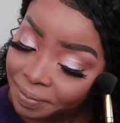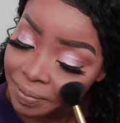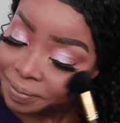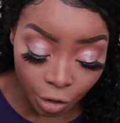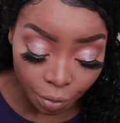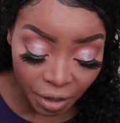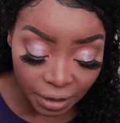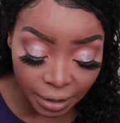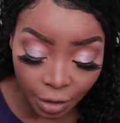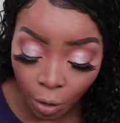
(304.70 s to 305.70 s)
Gonna
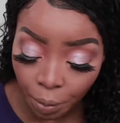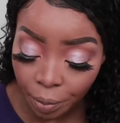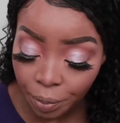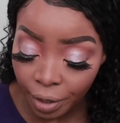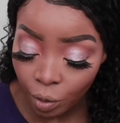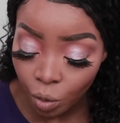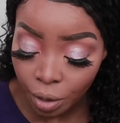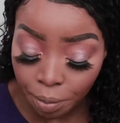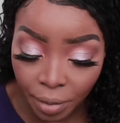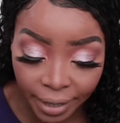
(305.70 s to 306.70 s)
mix it up a bit with
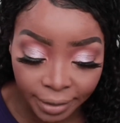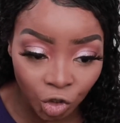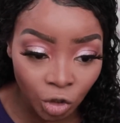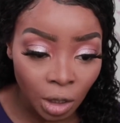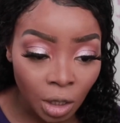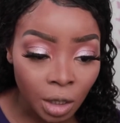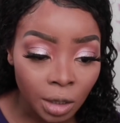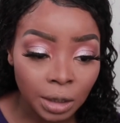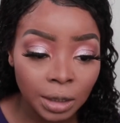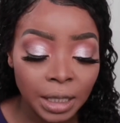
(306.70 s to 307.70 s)
my
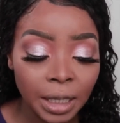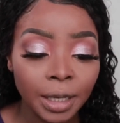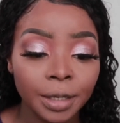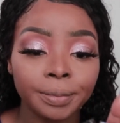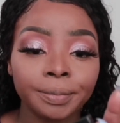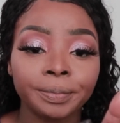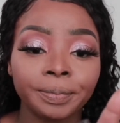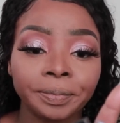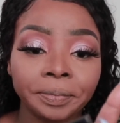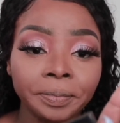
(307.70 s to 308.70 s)
sleek
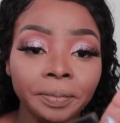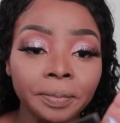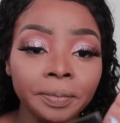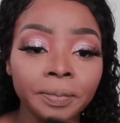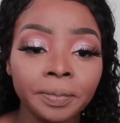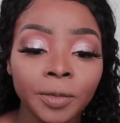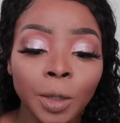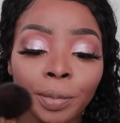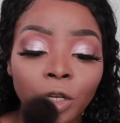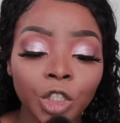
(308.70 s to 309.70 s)

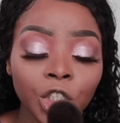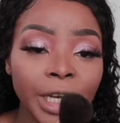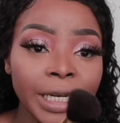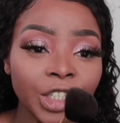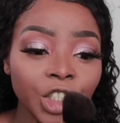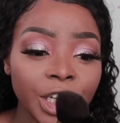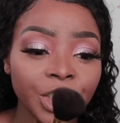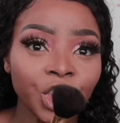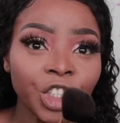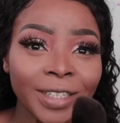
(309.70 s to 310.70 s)
blush in the
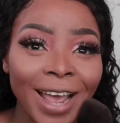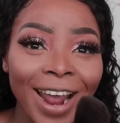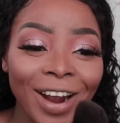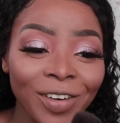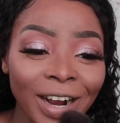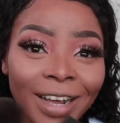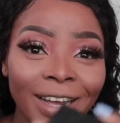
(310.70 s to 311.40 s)
shade Sahara.